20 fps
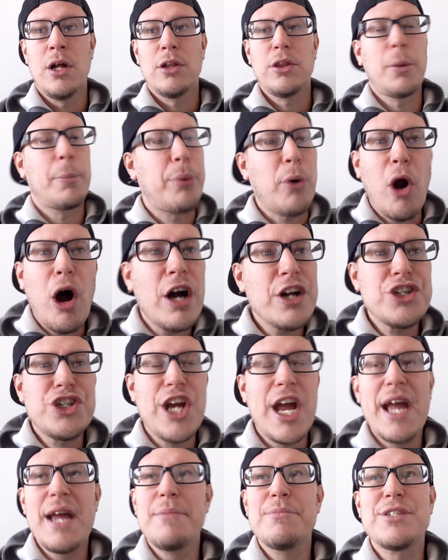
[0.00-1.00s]
LeBron
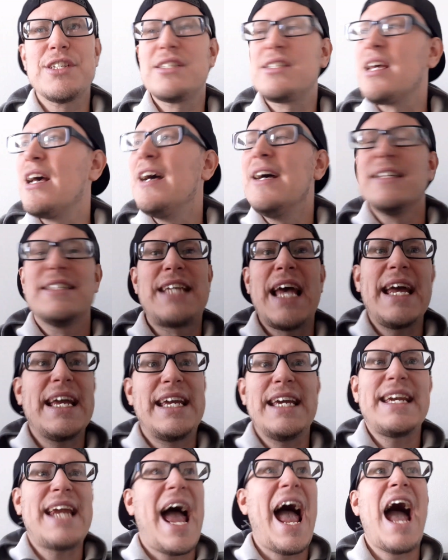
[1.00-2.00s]
James is
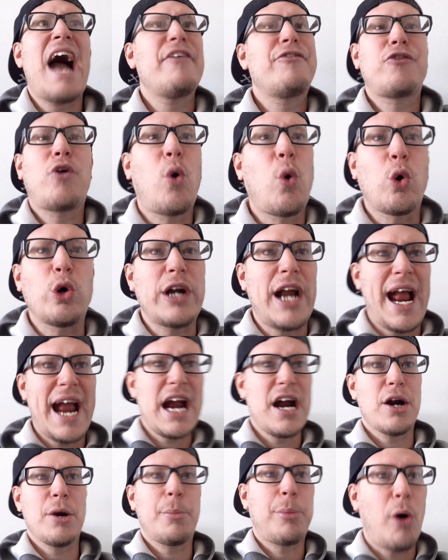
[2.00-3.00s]
taking half-court
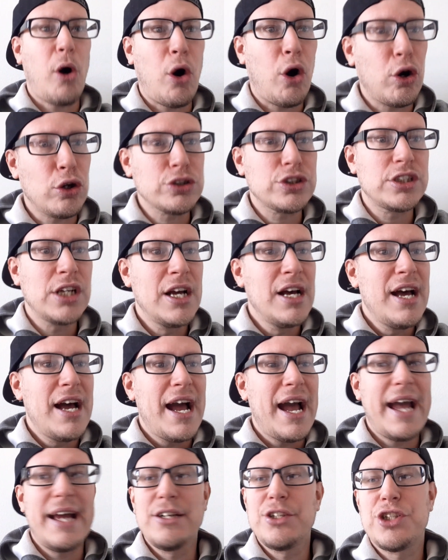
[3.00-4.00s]
air balls,
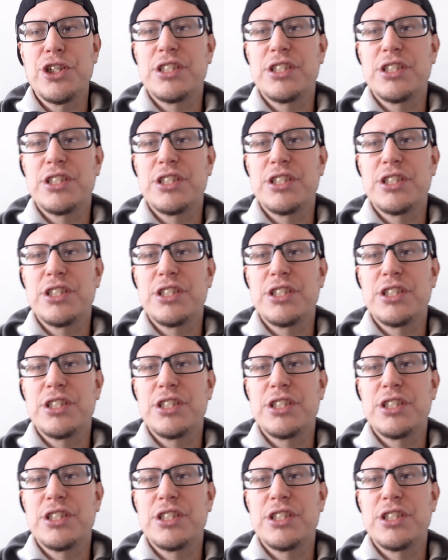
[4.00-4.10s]
and